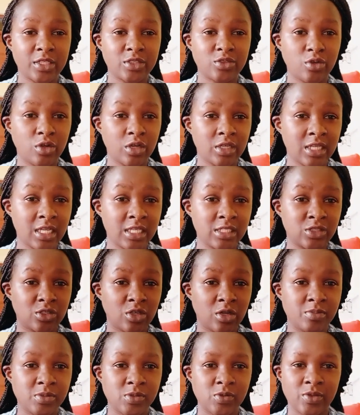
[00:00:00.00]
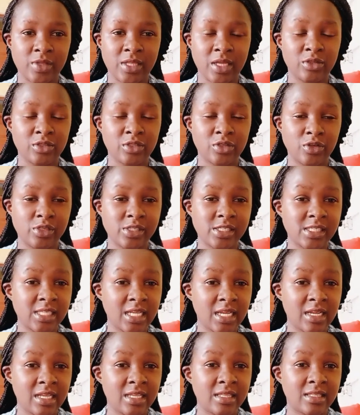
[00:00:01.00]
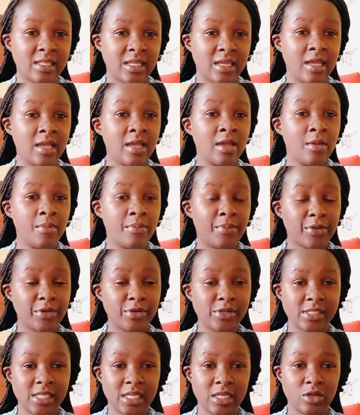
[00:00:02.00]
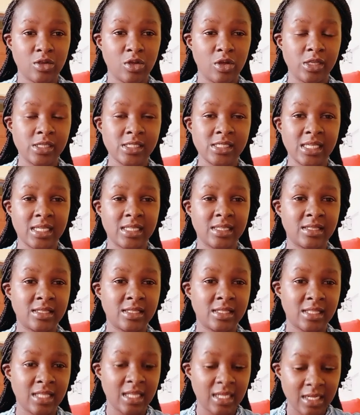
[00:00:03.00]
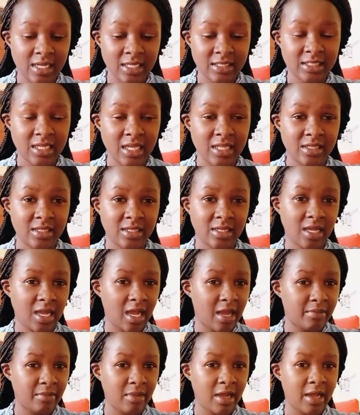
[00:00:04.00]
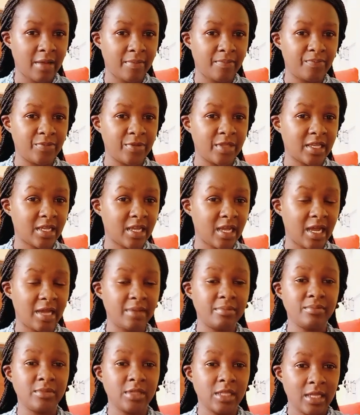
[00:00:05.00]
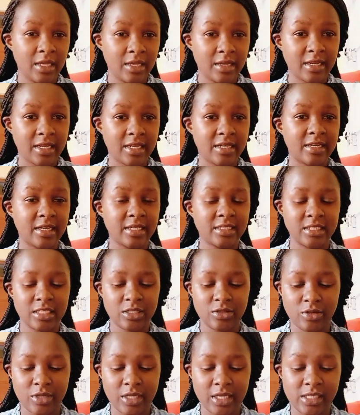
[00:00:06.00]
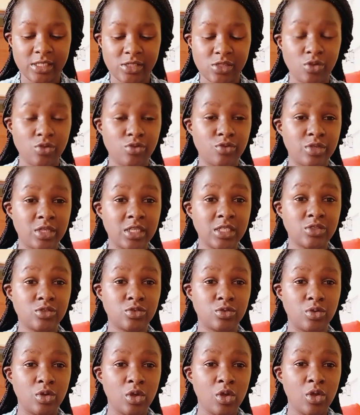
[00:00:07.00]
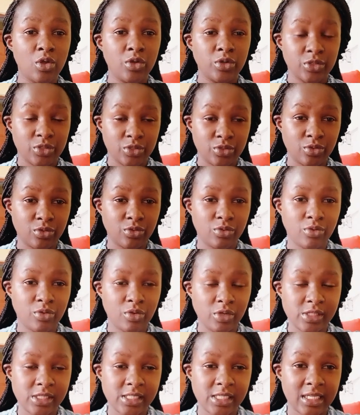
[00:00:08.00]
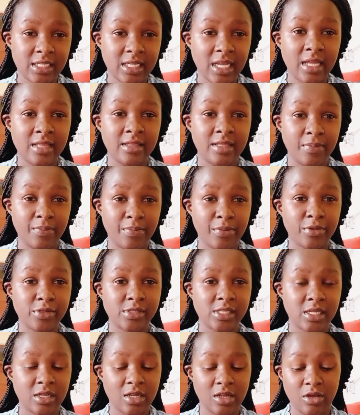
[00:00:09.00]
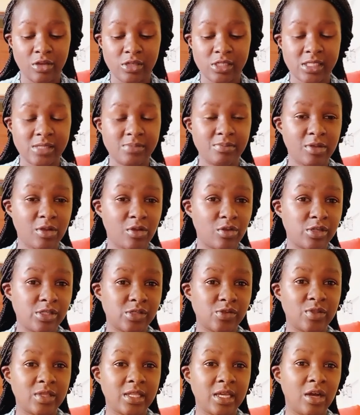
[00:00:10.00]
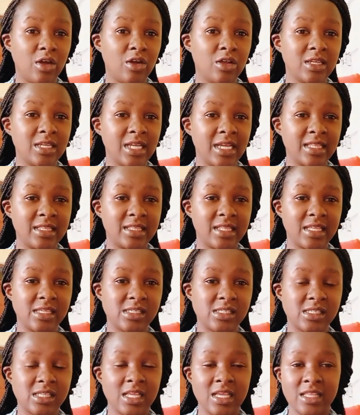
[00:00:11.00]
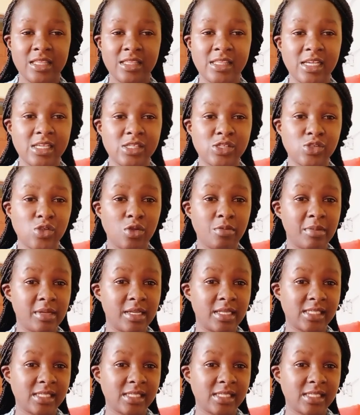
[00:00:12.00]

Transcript: online jobs without considering the pros and cons, and later they come regretting, okay? So you need to consider the pros and cons, because with the online things, there are so many